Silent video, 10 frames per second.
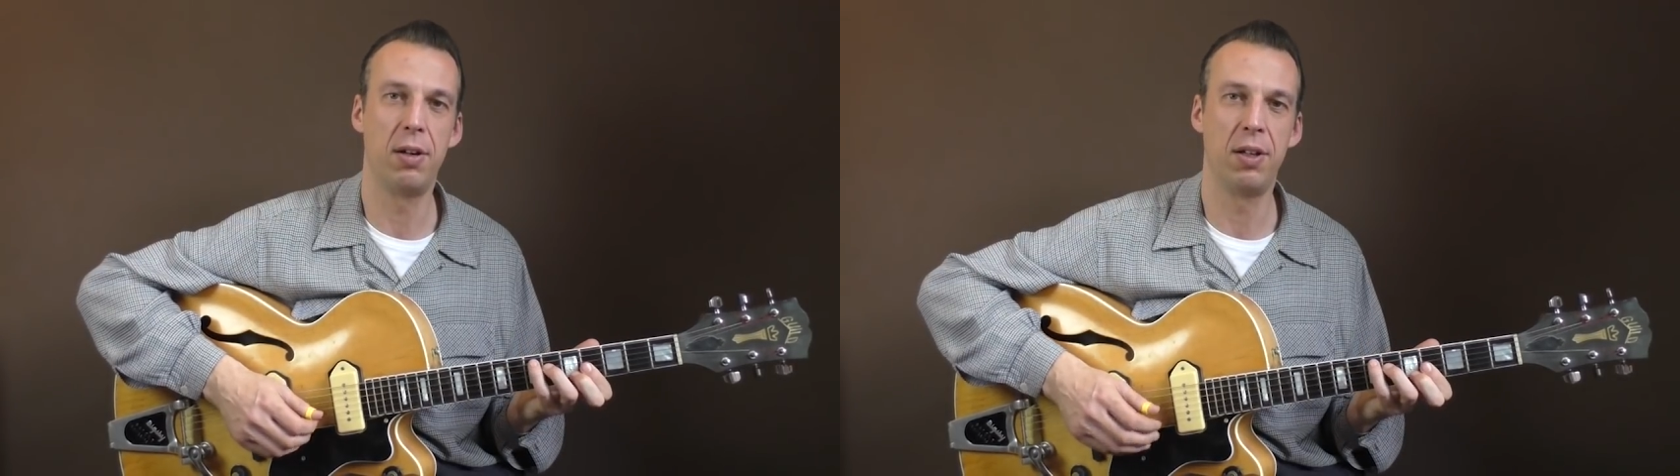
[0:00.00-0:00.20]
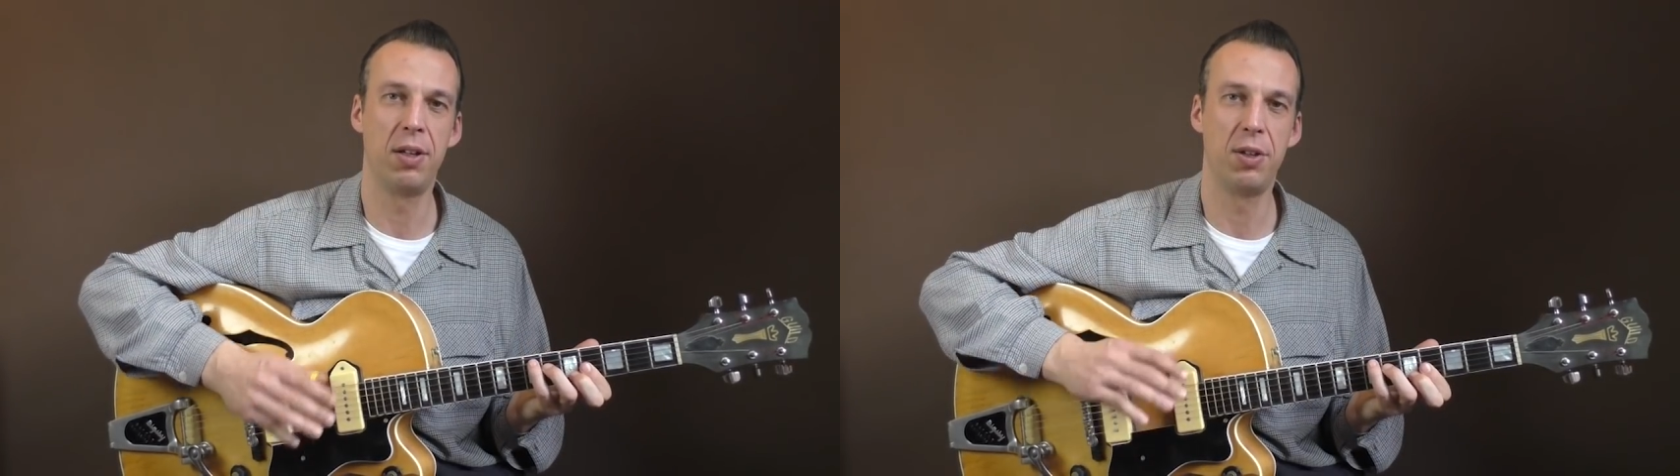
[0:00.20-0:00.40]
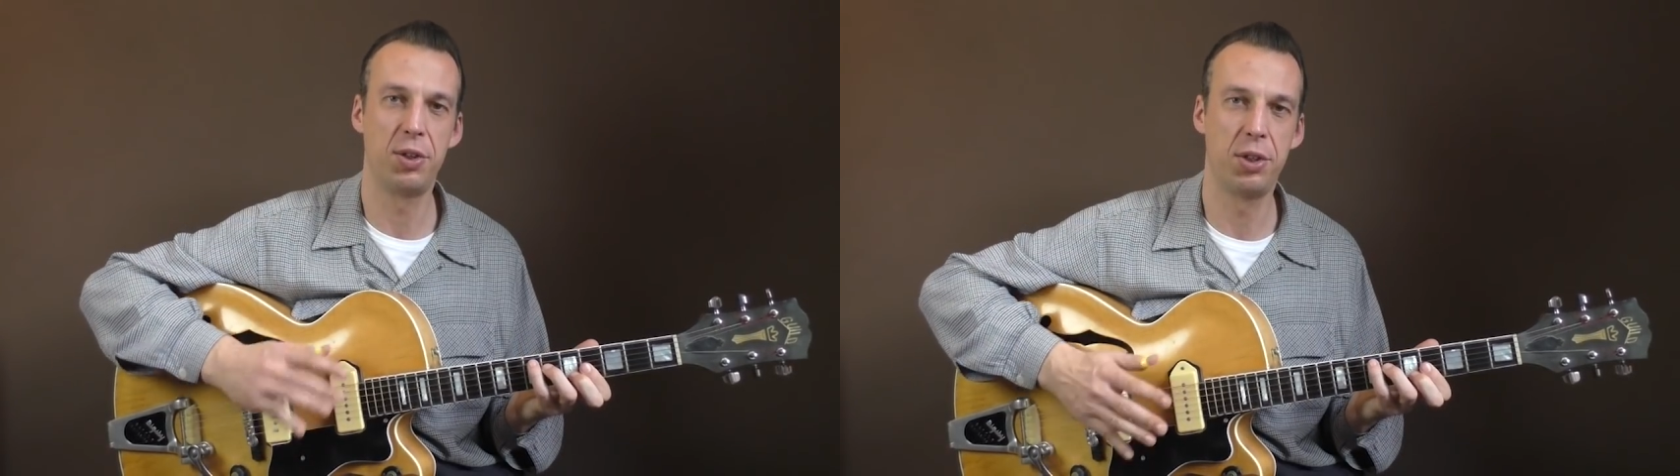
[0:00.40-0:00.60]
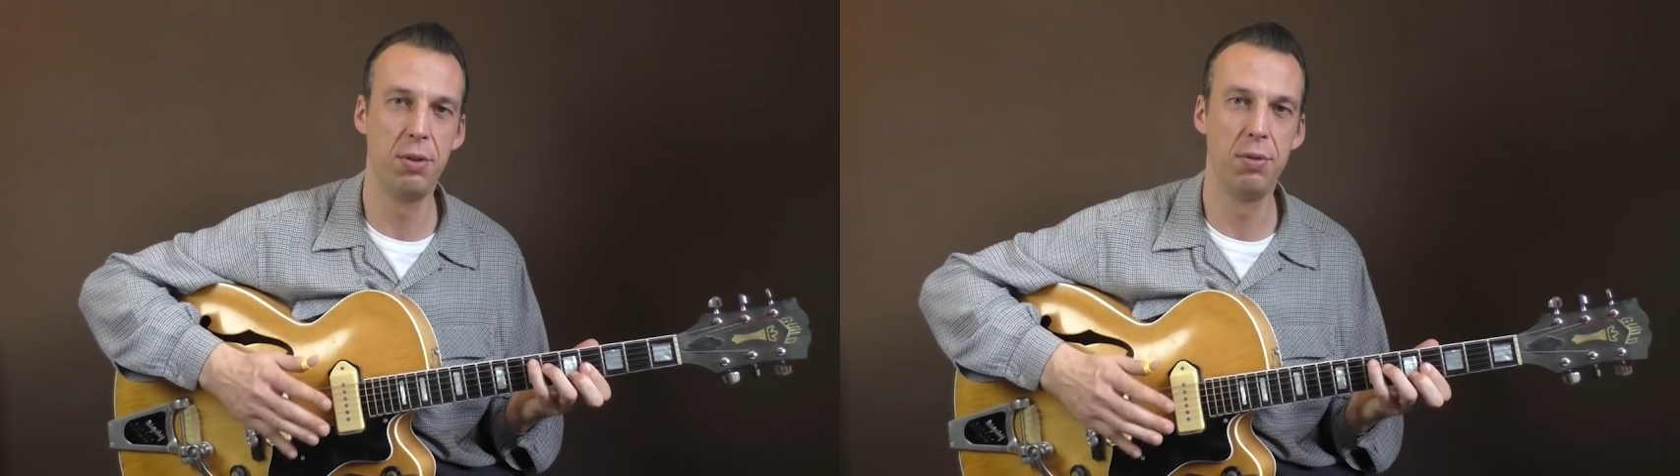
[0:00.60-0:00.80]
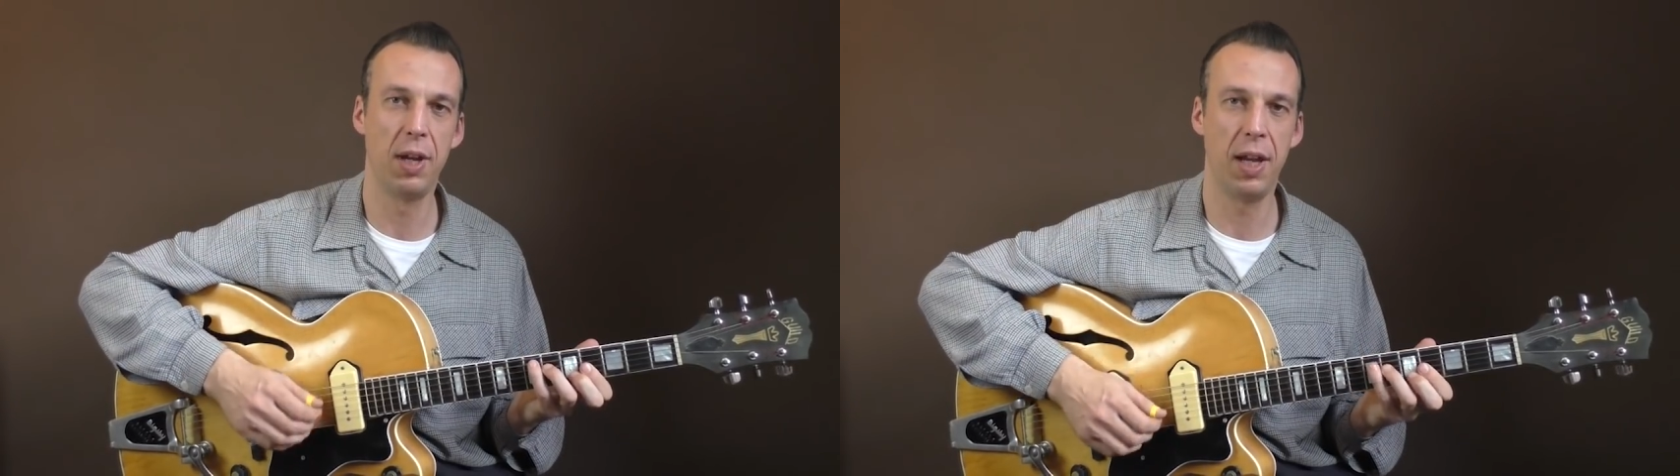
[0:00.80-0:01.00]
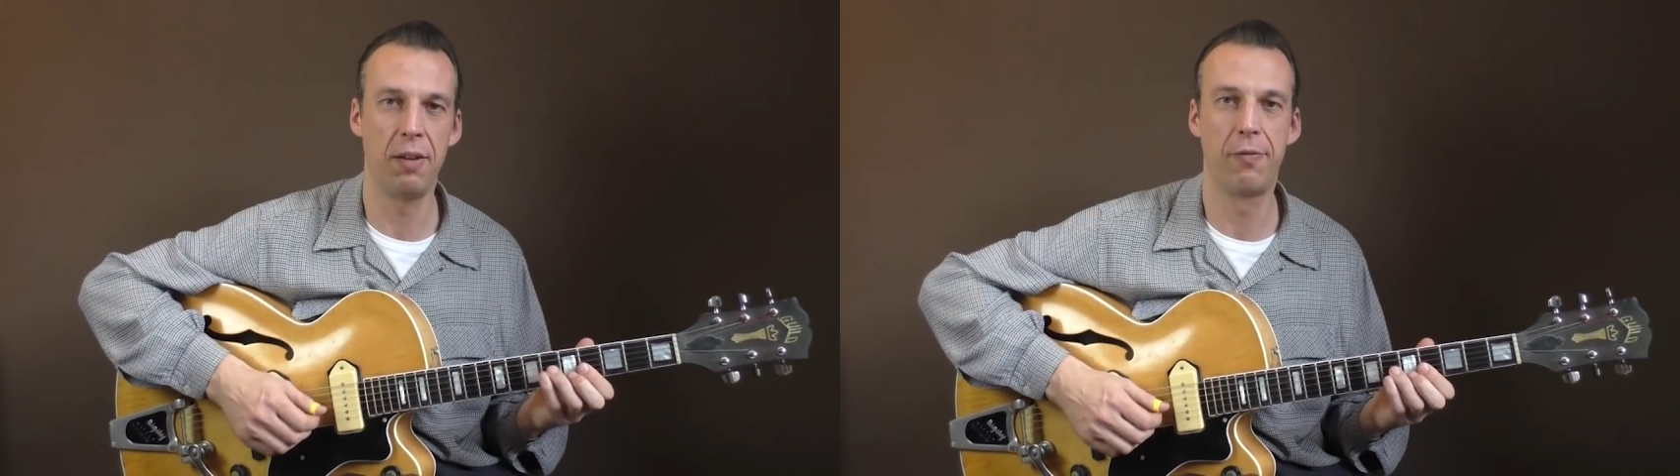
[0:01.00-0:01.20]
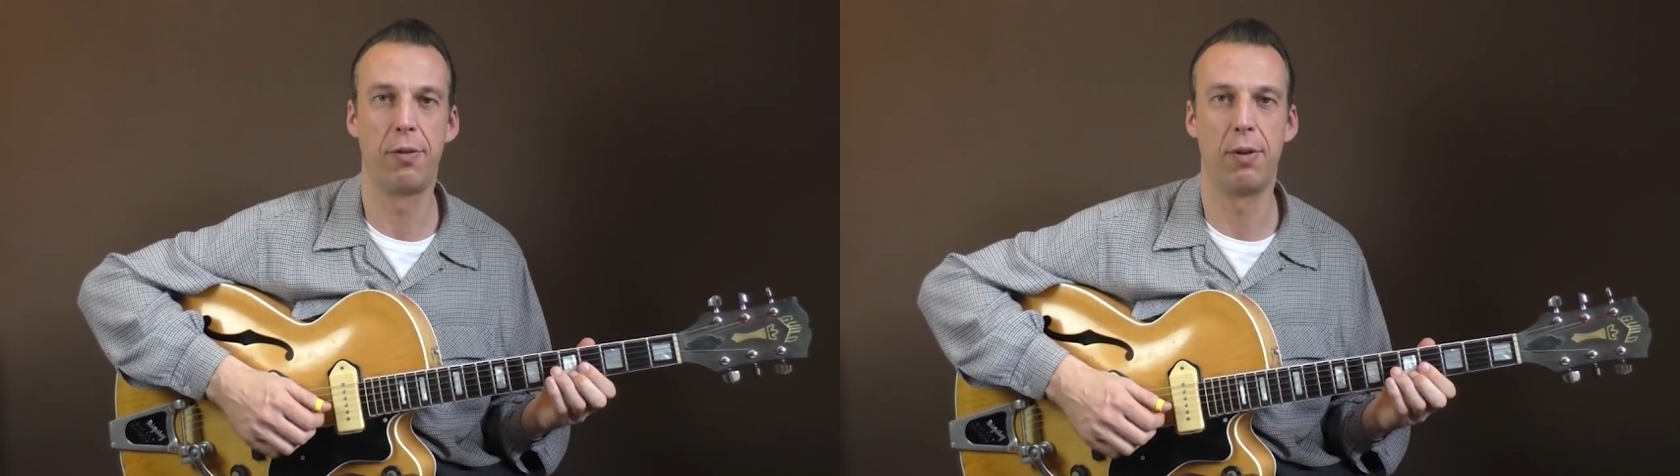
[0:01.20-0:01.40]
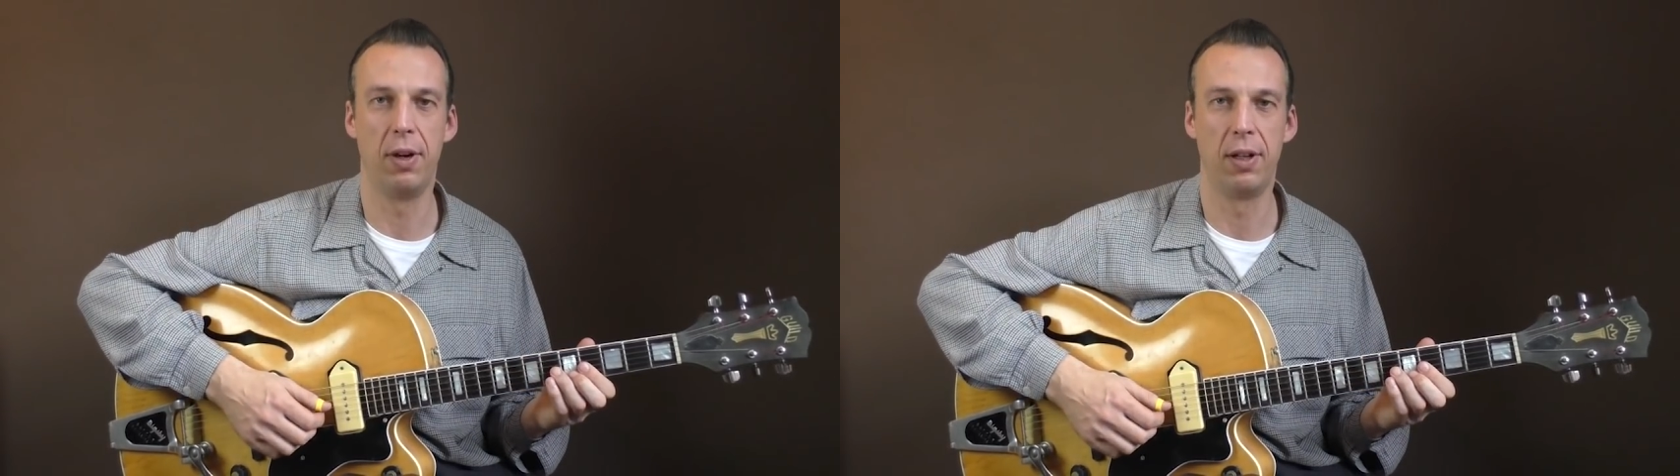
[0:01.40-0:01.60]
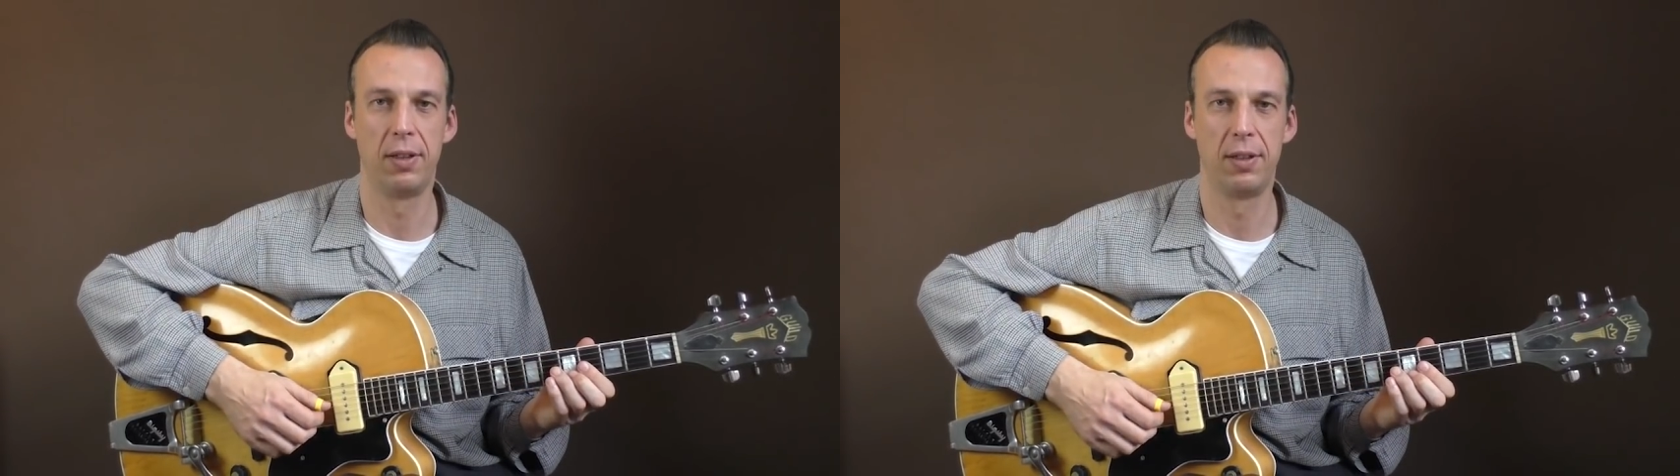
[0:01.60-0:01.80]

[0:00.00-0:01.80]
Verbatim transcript: on two and four,